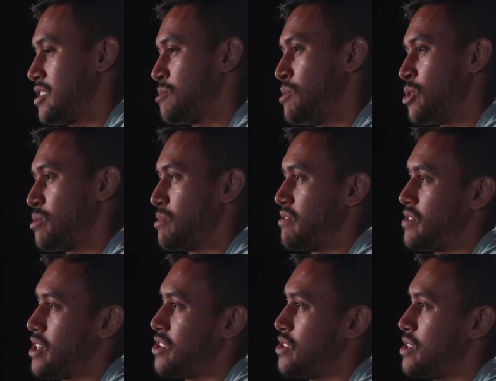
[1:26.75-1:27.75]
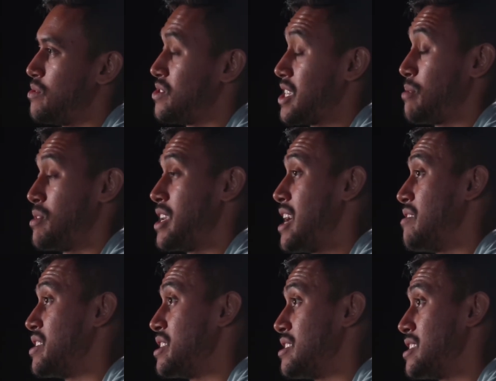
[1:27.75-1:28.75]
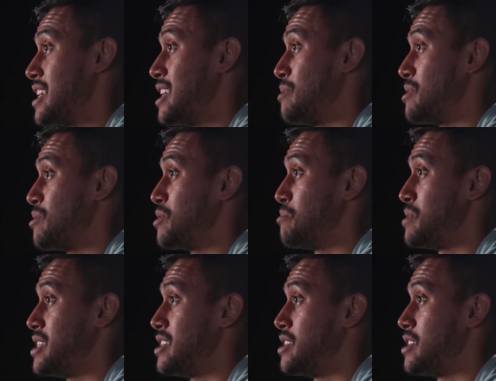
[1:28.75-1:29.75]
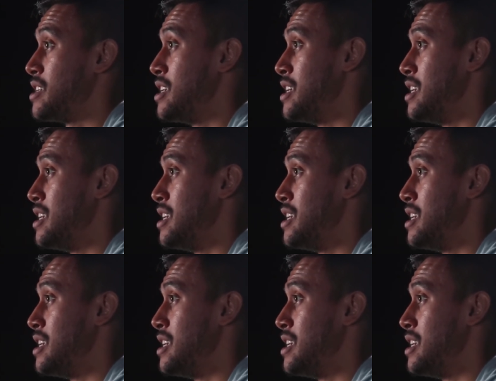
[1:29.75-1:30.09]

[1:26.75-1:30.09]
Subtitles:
I spoke with my father. I was like, I'm not having a good time. I don't want to be here.